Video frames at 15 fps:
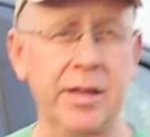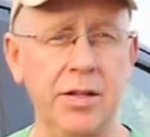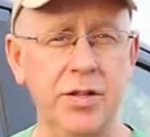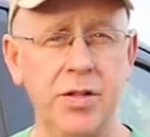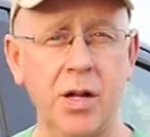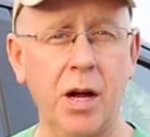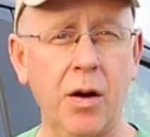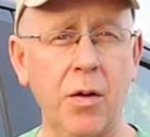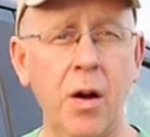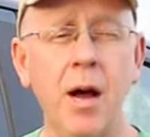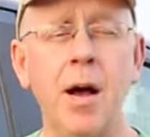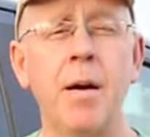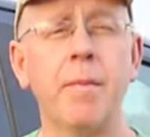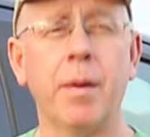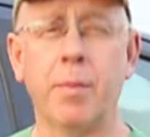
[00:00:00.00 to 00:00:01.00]
in the snow,
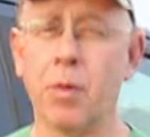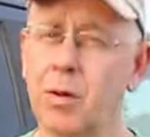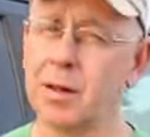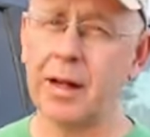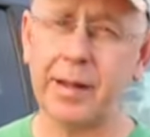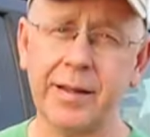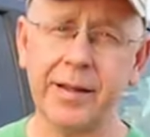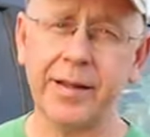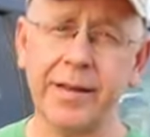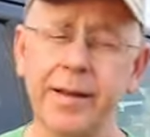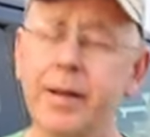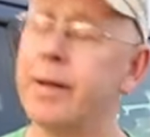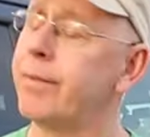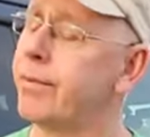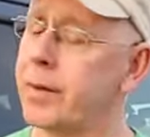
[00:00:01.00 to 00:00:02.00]
but more likely
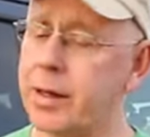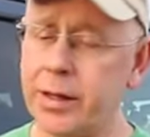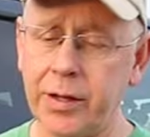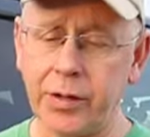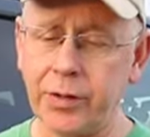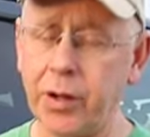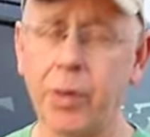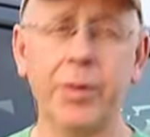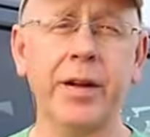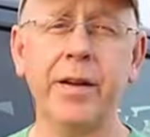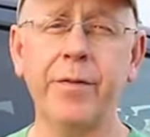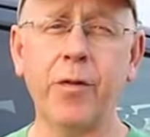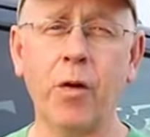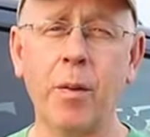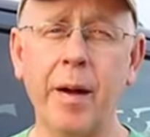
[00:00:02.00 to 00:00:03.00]
you don't
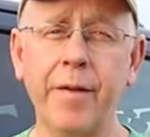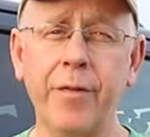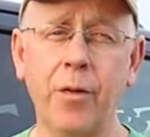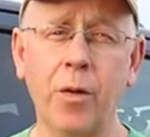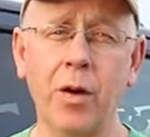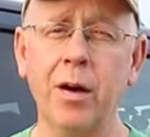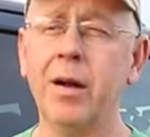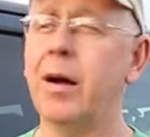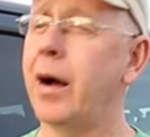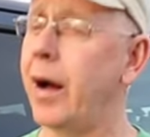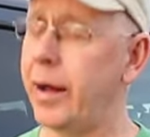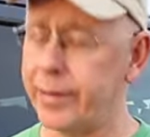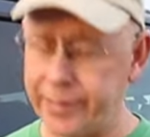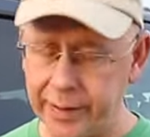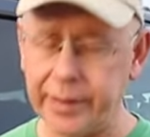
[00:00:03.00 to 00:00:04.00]
need four by four
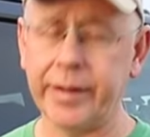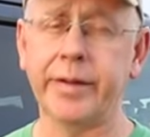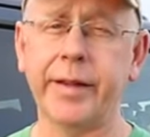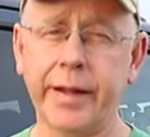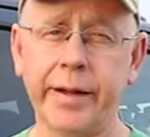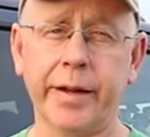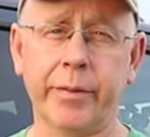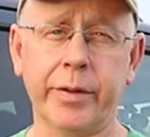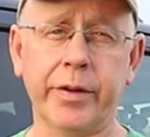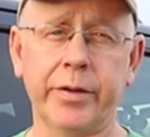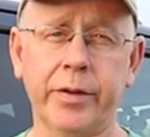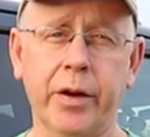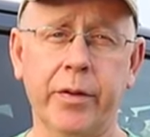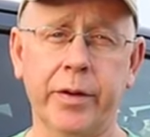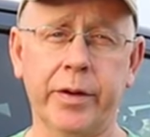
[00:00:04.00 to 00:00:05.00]
until you need it when you're
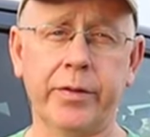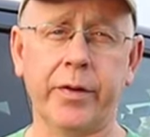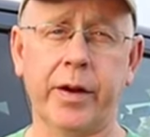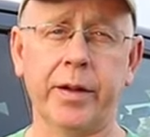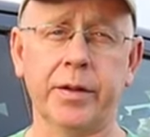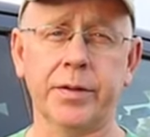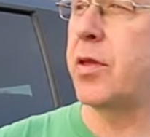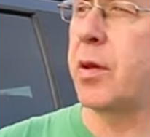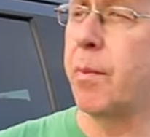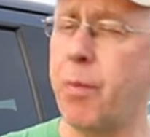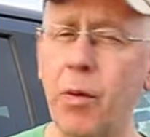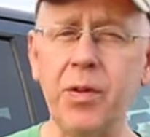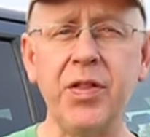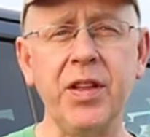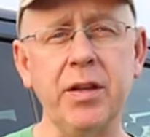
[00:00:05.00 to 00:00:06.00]
towing a trailer. The
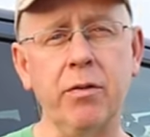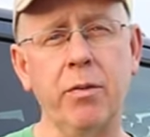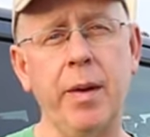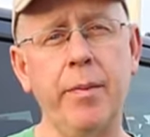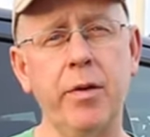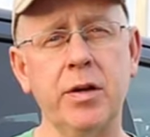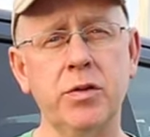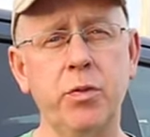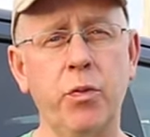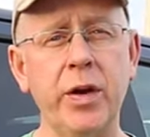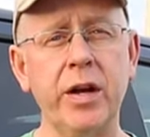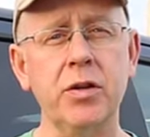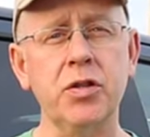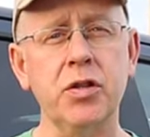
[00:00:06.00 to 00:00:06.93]
important thing to remember is we are